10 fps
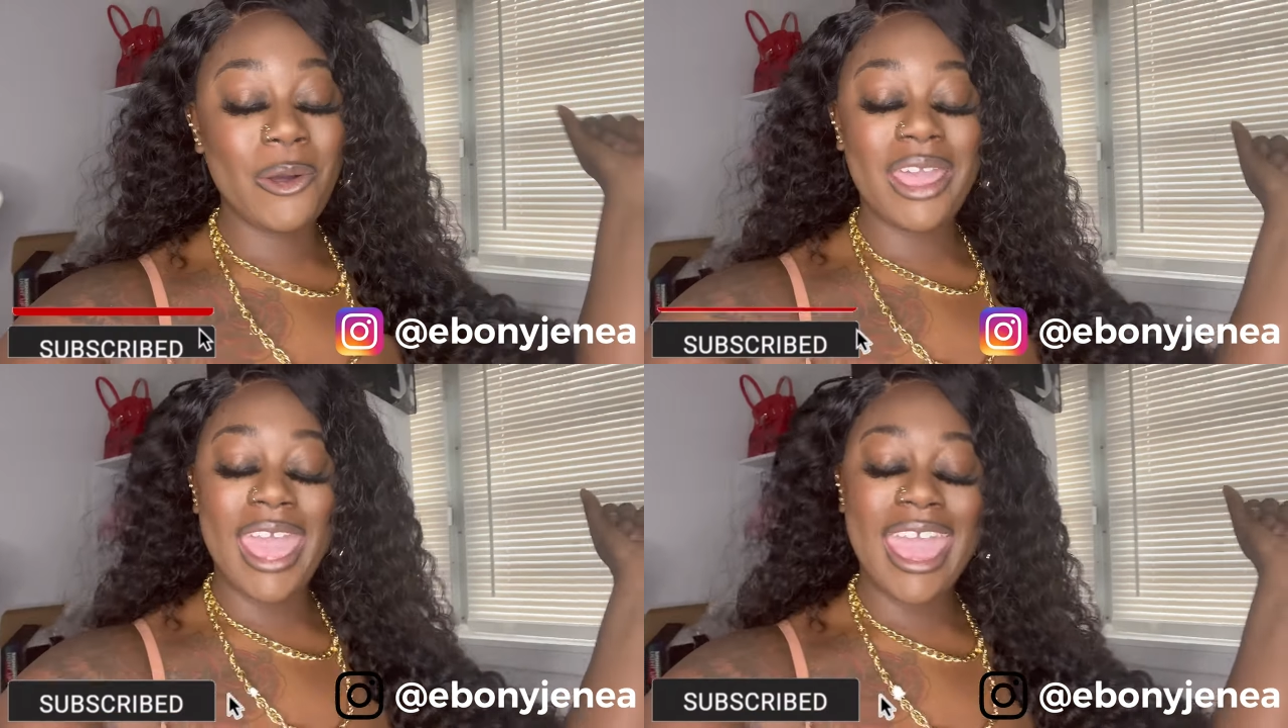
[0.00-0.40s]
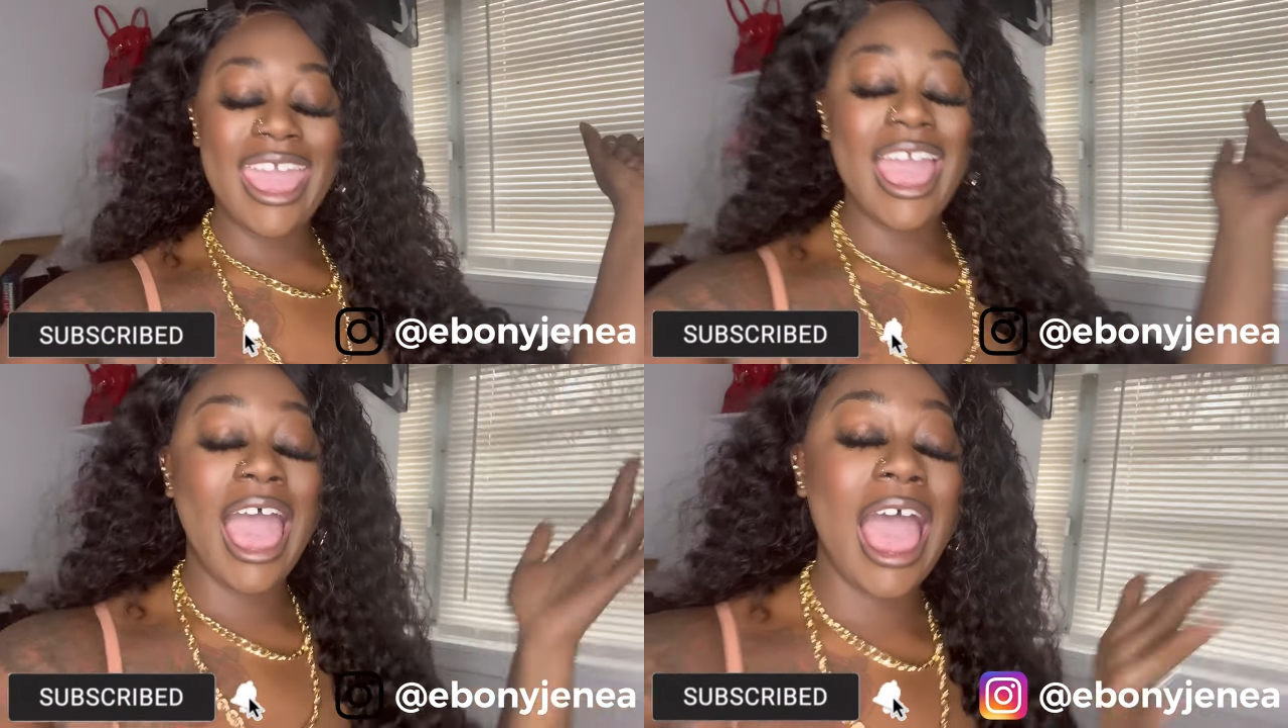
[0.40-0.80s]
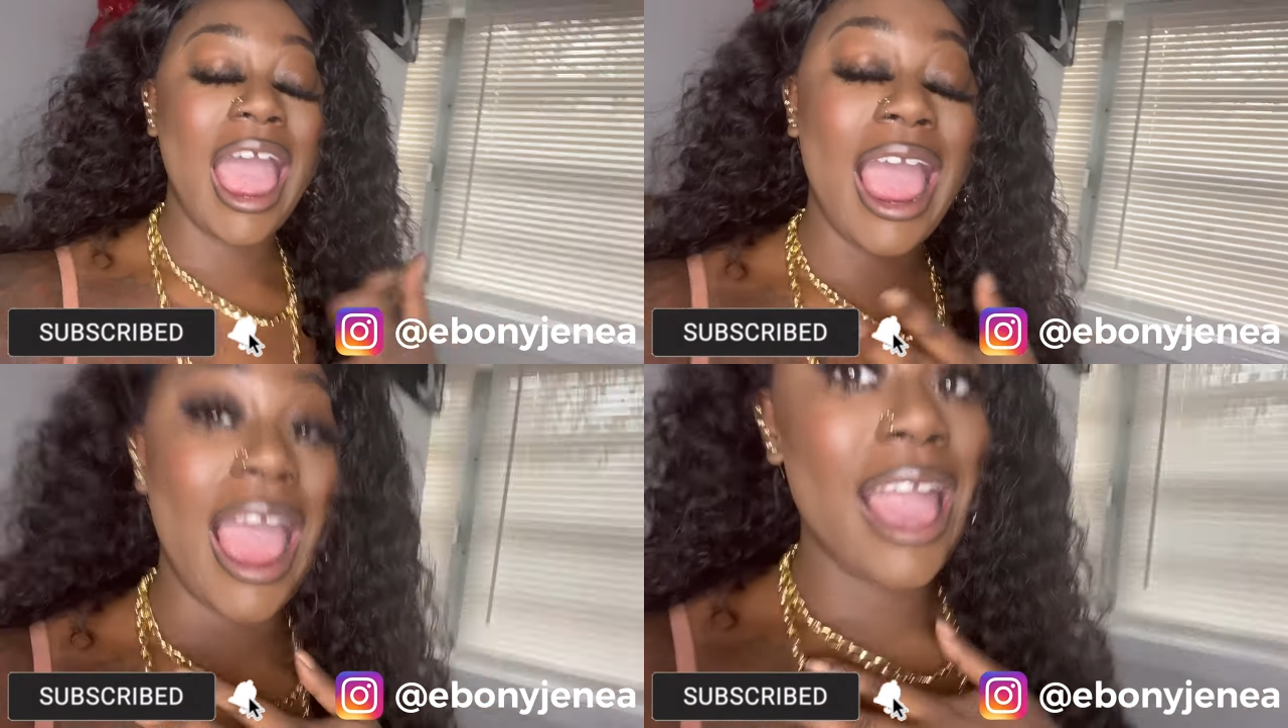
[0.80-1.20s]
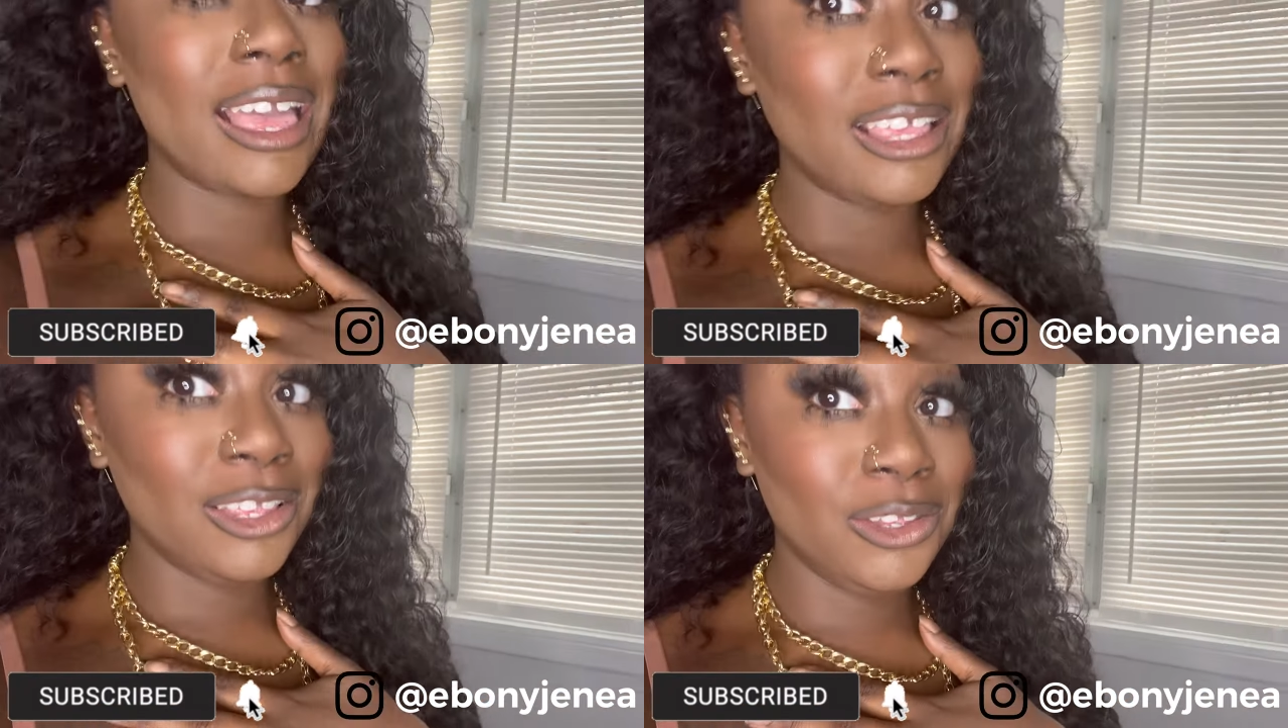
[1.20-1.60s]
okay?
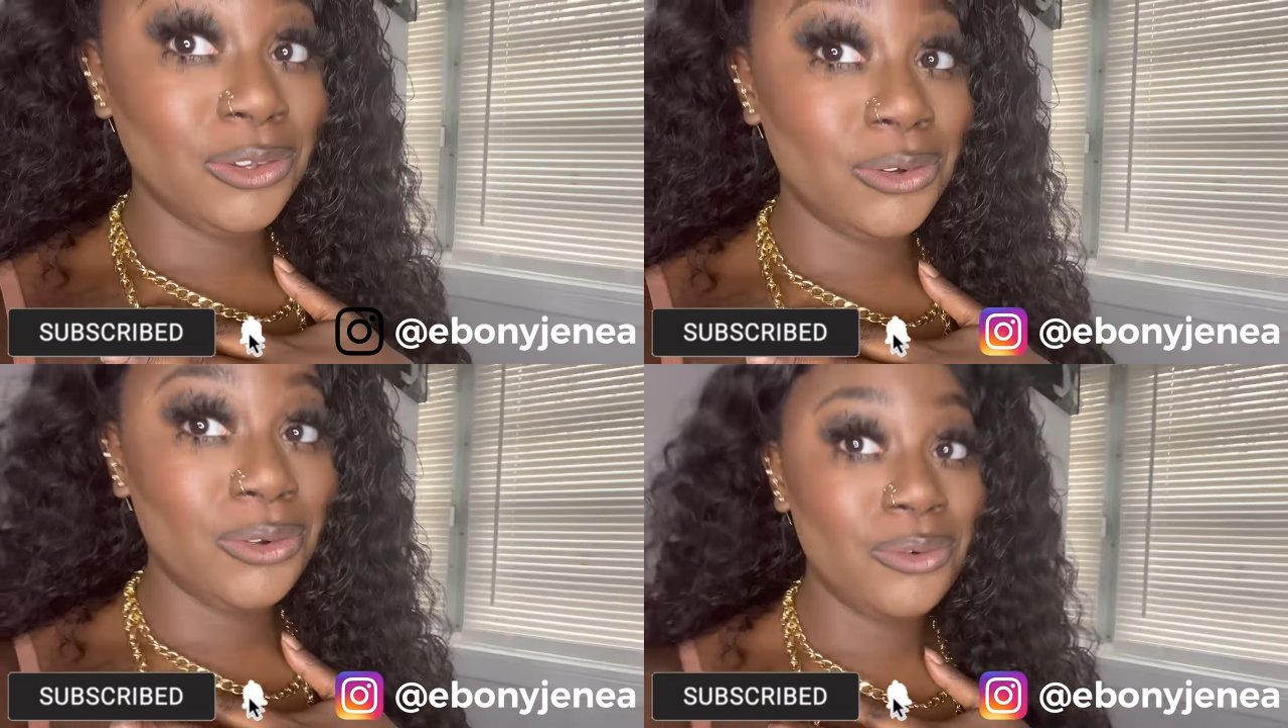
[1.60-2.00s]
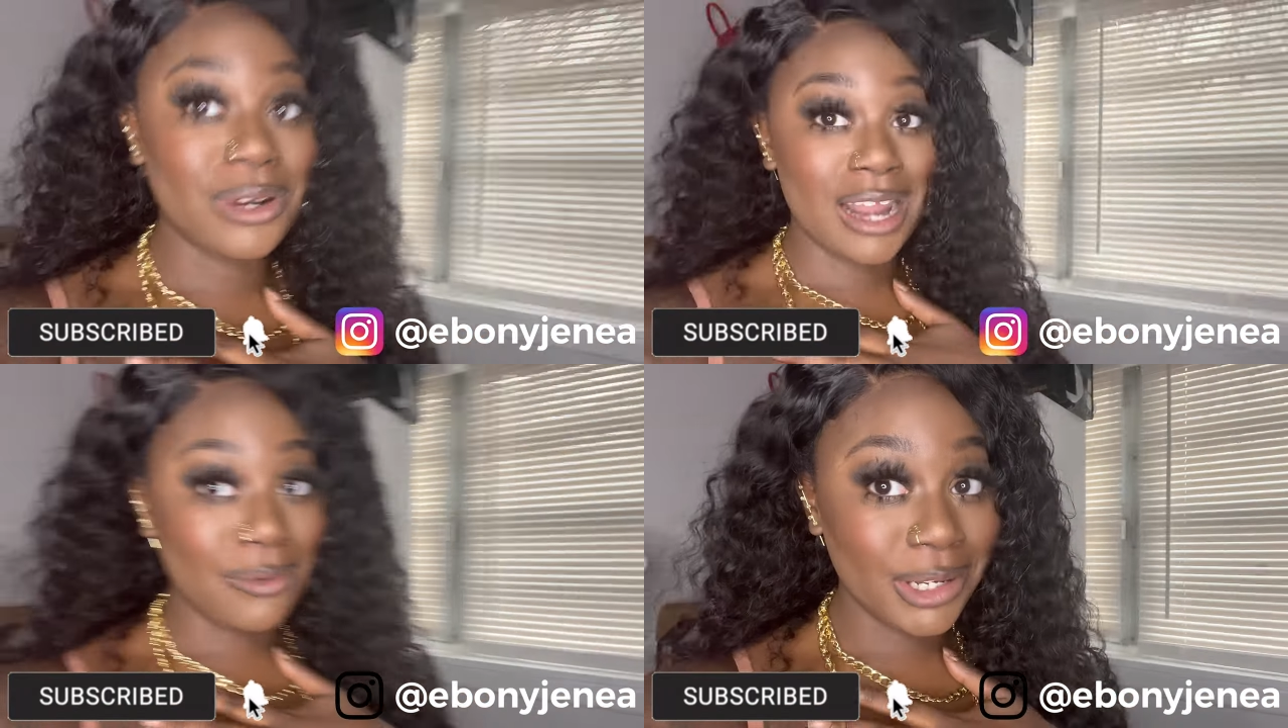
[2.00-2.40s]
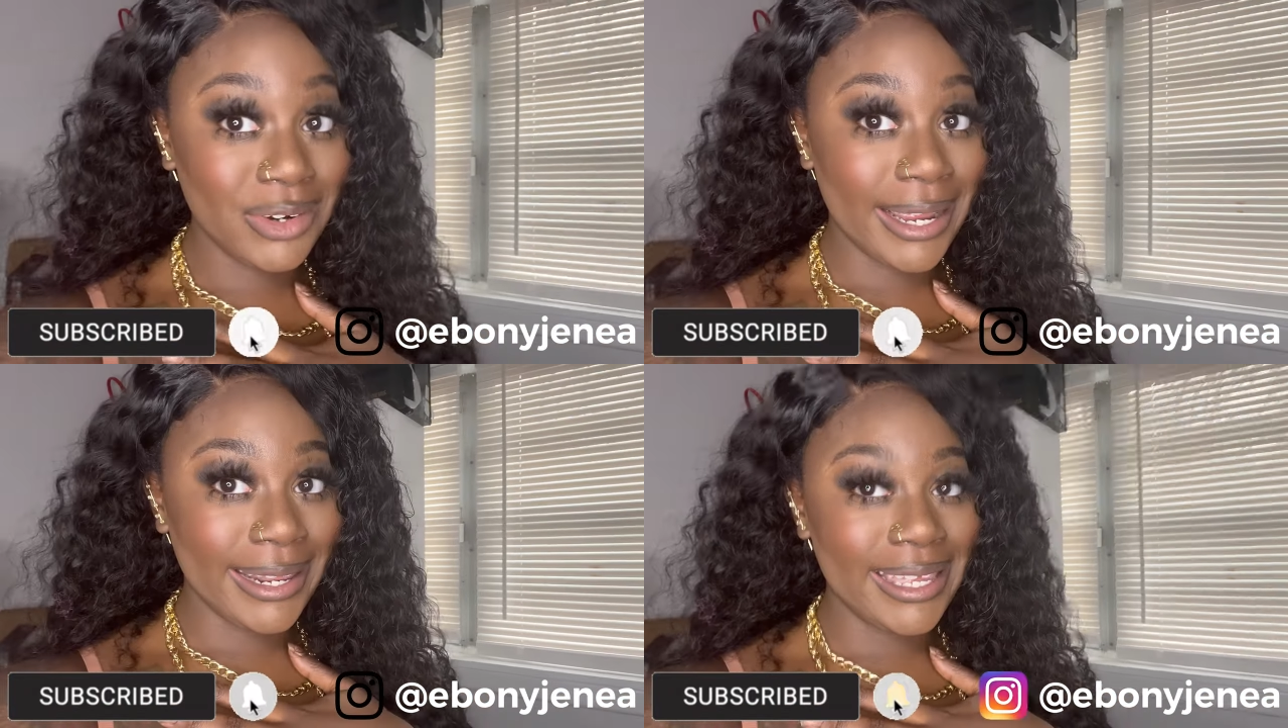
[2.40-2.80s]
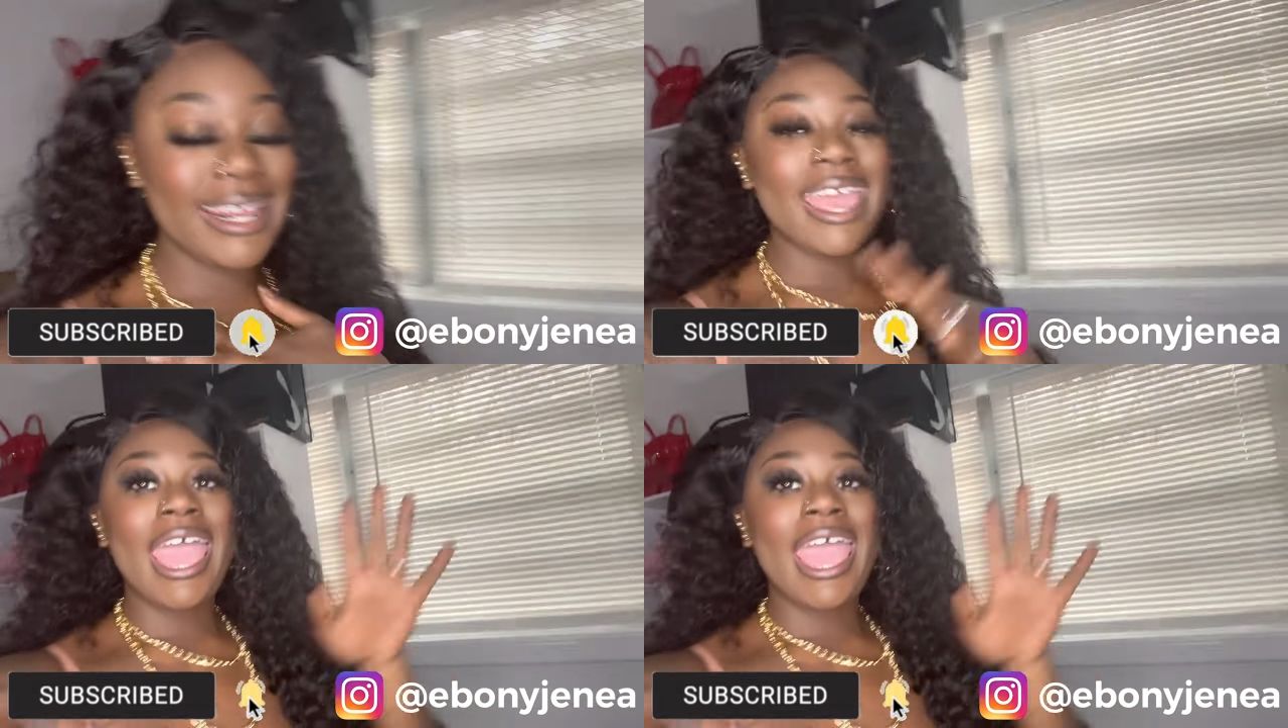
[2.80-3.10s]
You will not regret it.